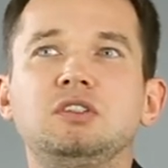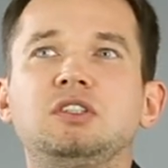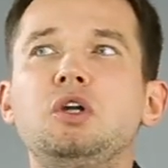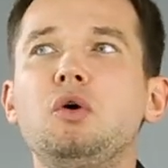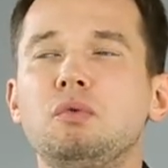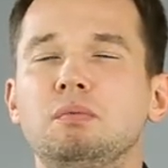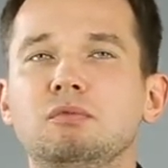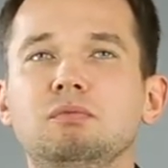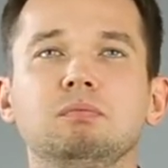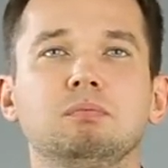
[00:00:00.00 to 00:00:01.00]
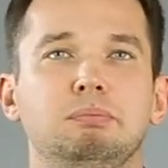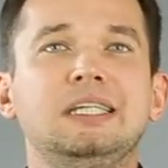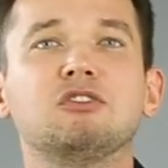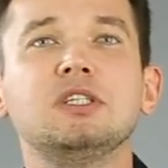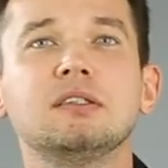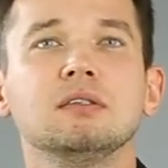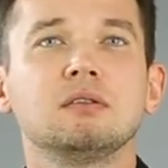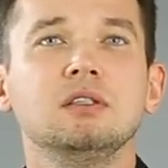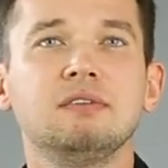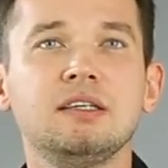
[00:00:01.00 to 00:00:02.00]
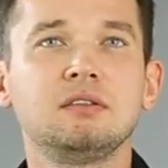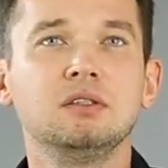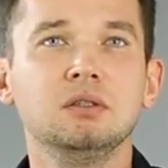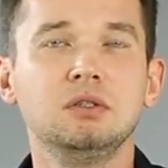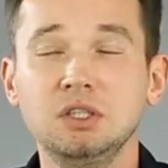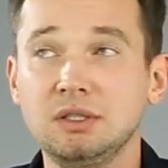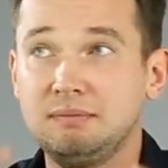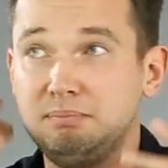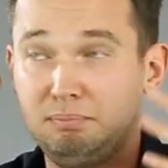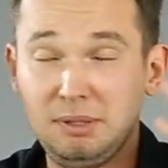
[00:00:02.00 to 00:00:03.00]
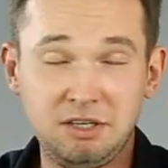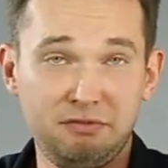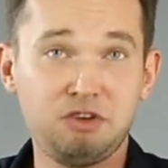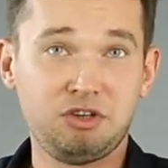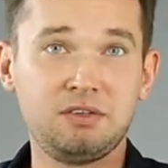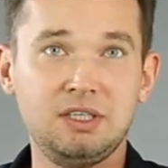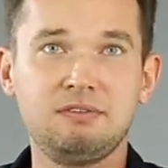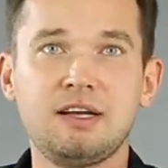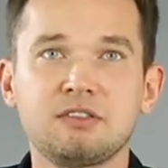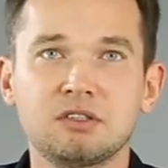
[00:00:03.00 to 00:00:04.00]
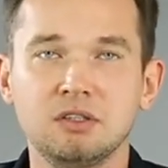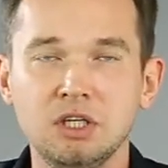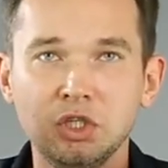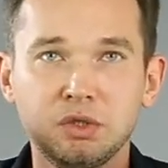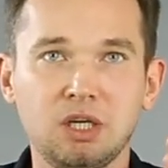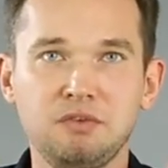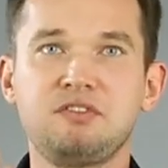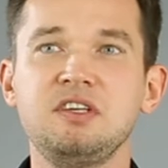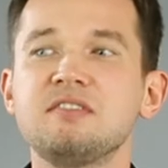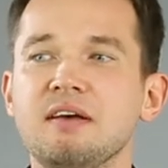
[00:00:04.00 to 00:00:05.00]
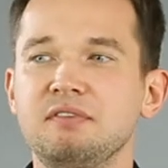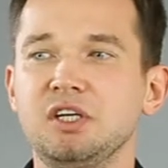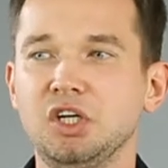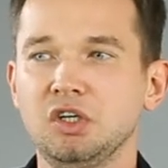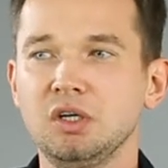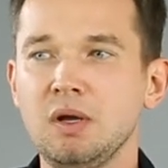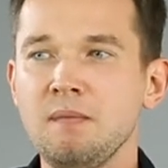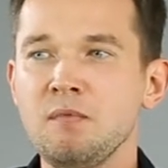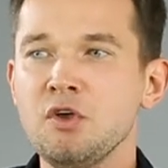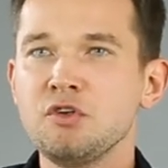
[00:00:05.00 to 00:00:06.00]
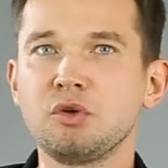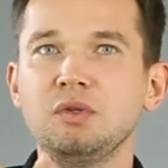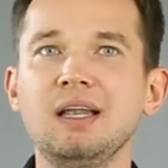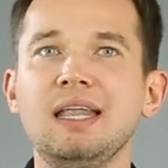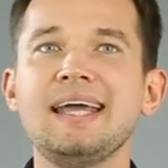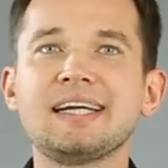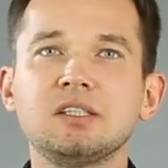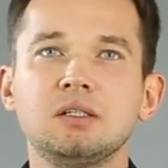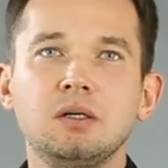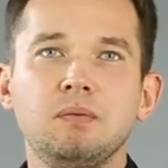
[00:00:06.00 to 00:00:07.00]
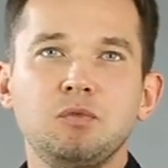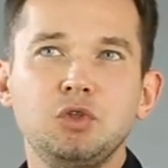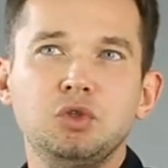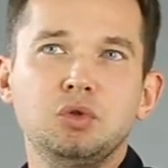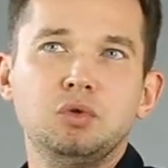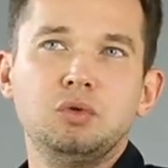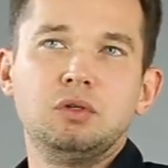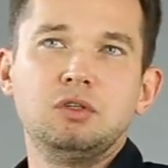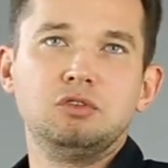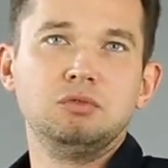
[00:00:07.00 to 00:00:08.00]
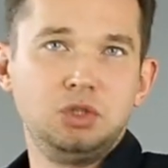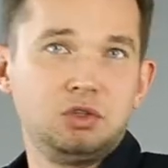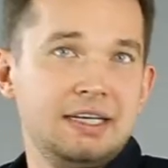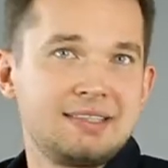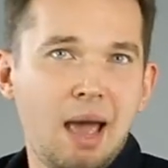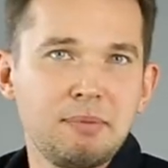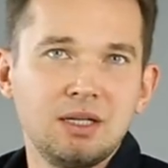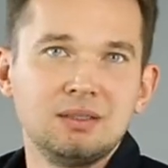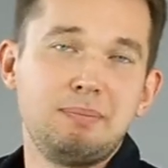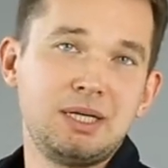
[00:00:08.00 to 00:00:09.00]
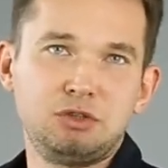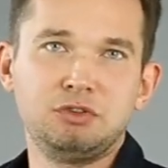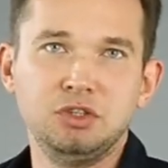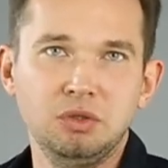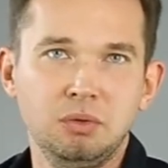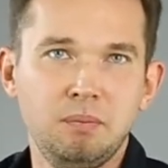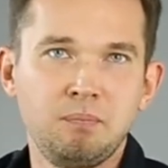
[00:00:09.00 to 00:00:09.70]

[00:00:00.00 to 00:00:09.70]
There's no big reasons to invest in you. You need a big visionary investor to kind of see something here. So the later you raise capital, the better for you.